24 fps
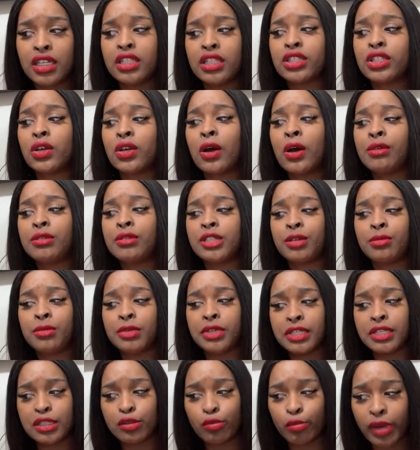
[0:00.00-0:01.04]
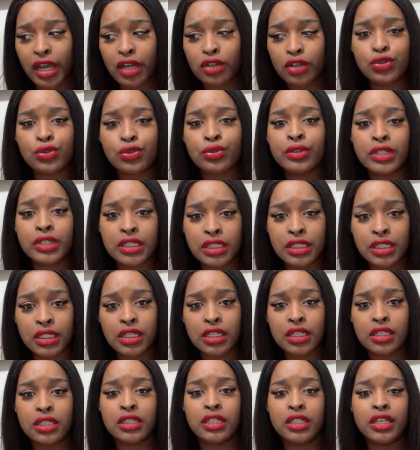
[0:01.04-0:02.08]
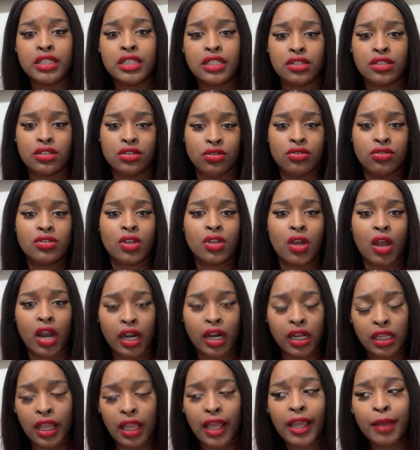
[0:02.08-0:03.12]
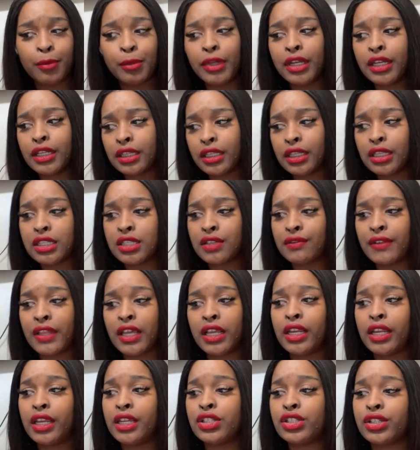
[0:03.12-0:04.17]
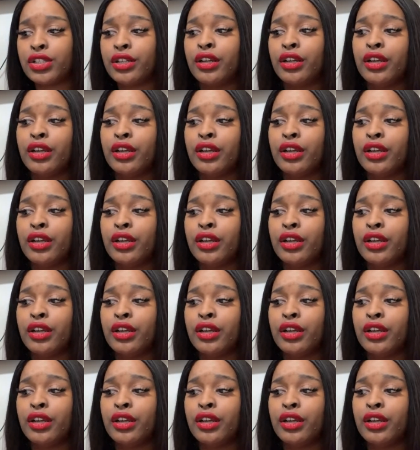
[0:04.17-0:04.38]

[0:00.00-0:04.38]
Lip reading: So I was able to get some bok choy seeds that's used to our climate and things of that nature.